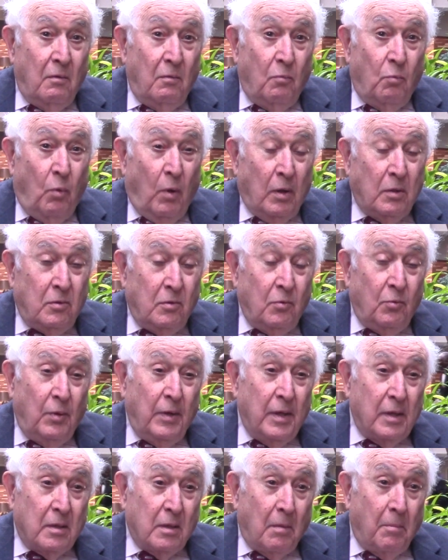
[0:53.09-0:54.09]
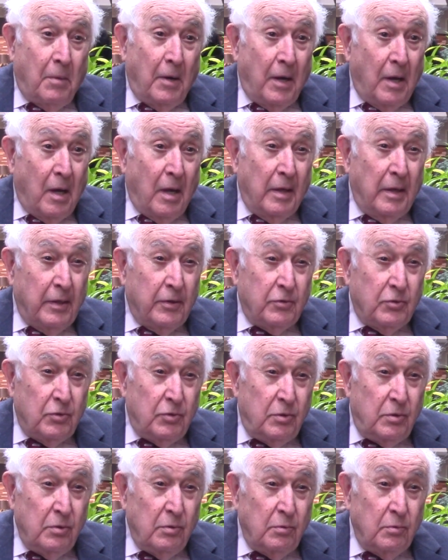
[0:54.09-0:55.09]
What do antibiotics
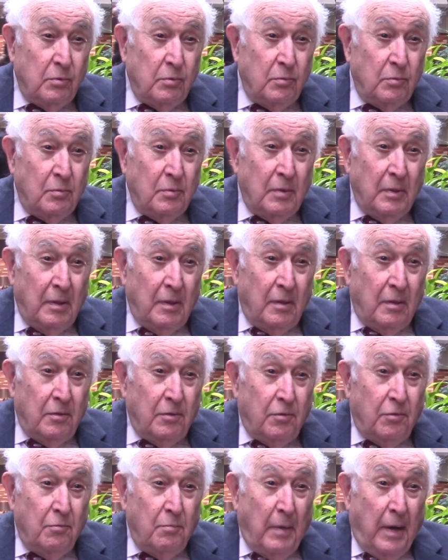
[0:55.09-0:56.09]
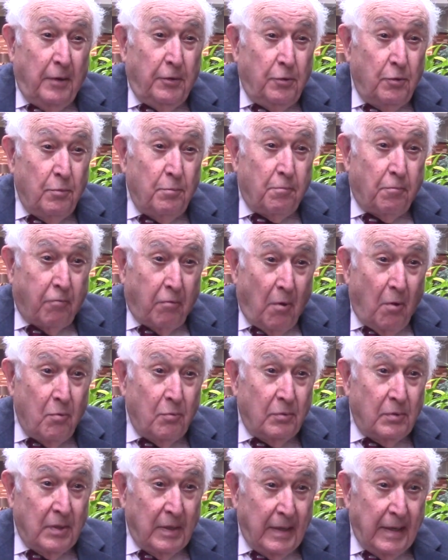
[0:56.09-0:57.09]
do to make you
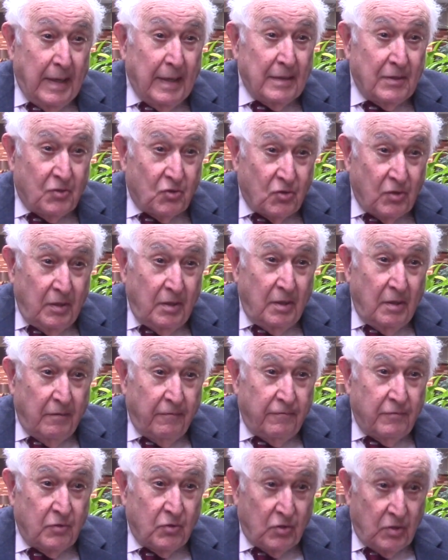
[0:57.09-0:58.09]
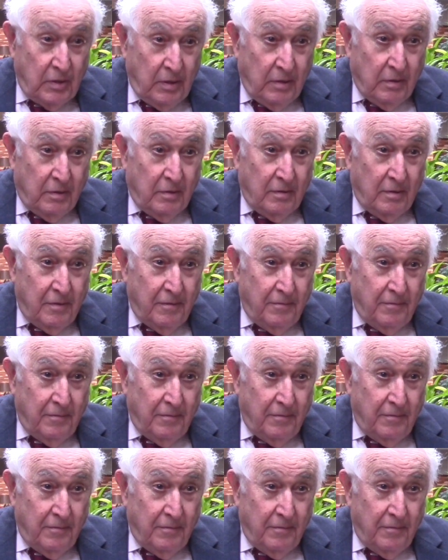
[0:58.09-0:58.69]
prone to get C. difficile?